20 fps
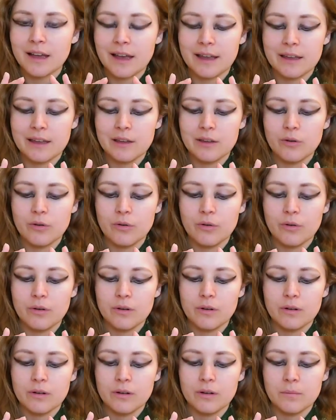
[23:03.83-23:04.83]
I
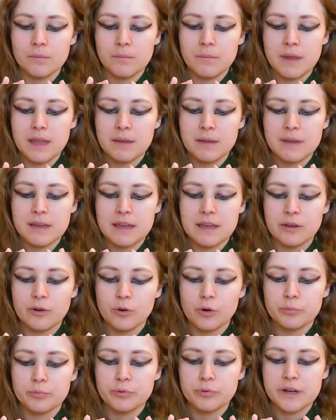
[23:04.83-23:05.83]
may be
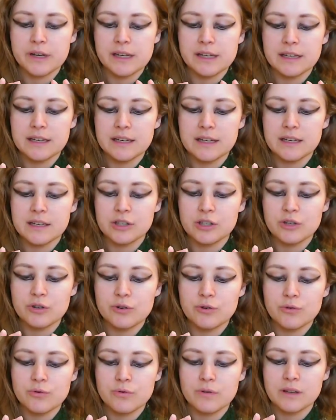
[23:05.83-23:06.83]
incorporating it
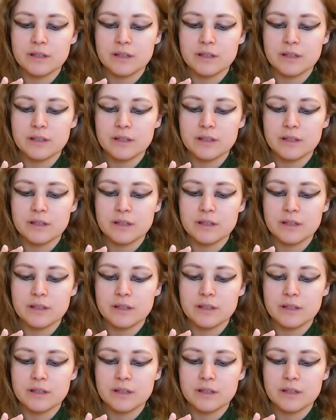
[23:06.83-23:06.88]
into